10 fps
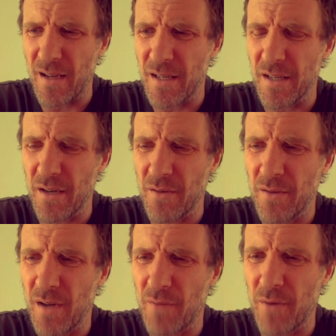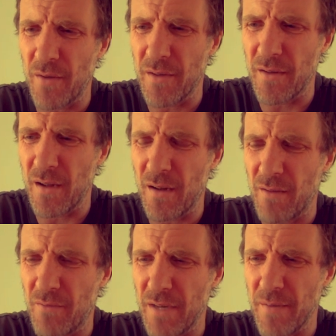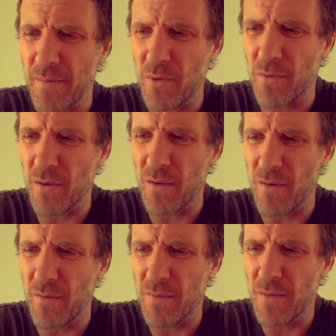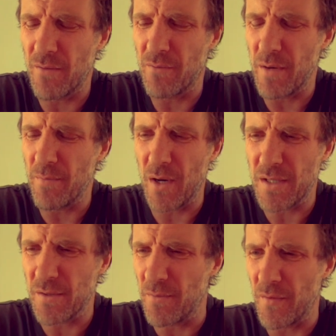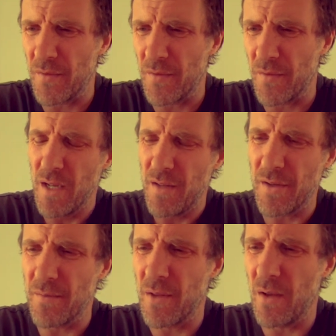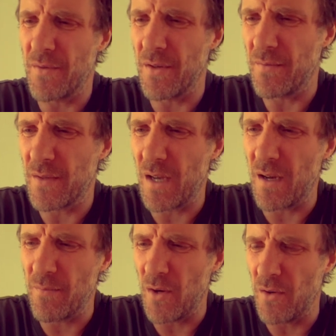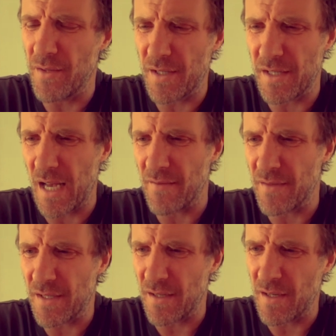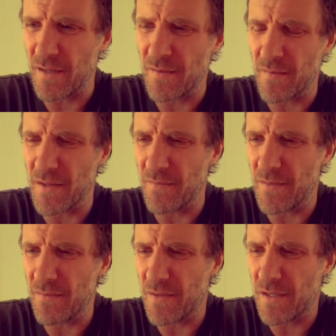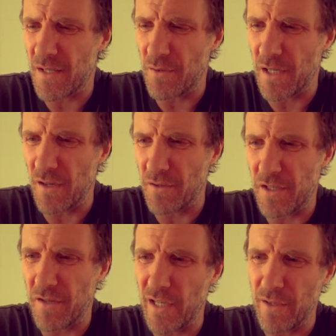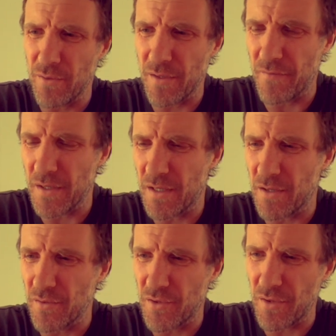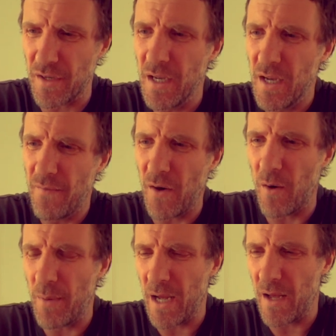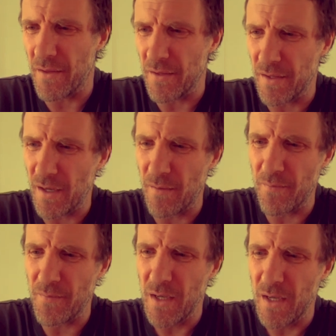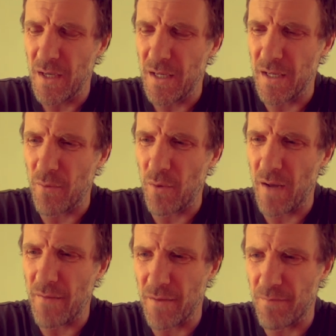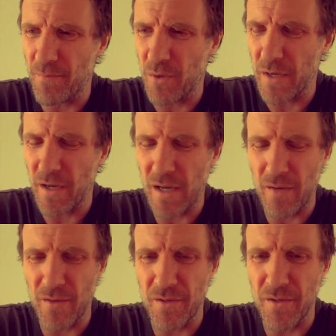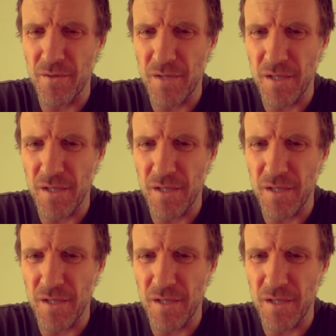I'd rather read a book, written by someone that understands the sociological ills of this country far better than whatever they're putting out on the news.